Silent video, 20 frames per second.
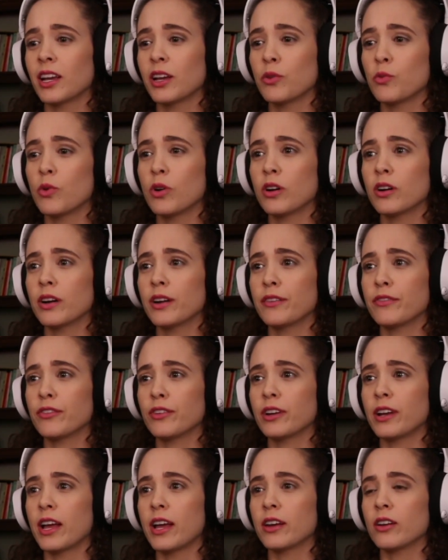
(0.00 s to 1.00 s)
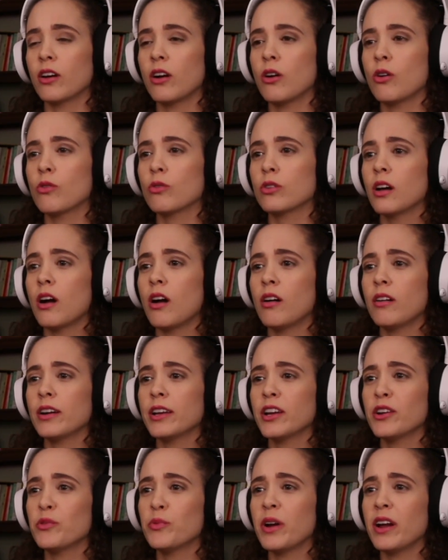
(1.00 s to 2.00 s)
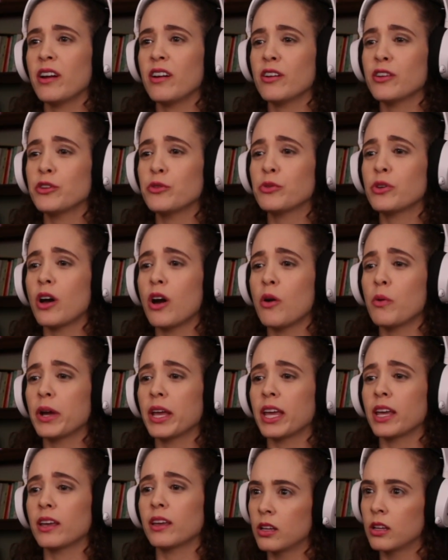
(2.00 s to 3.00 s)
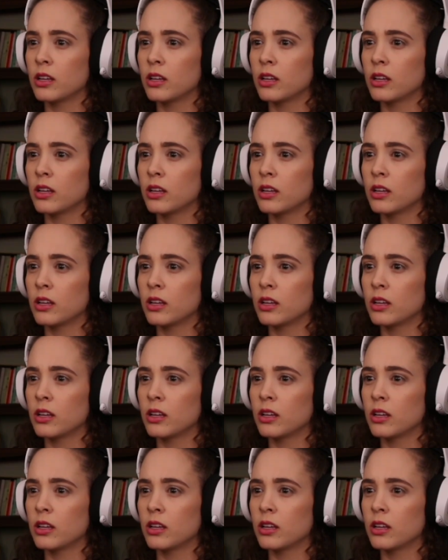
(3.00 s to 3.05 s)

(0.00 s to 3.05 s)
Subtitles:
I worry for Ned. Oh, Arya, where are you going?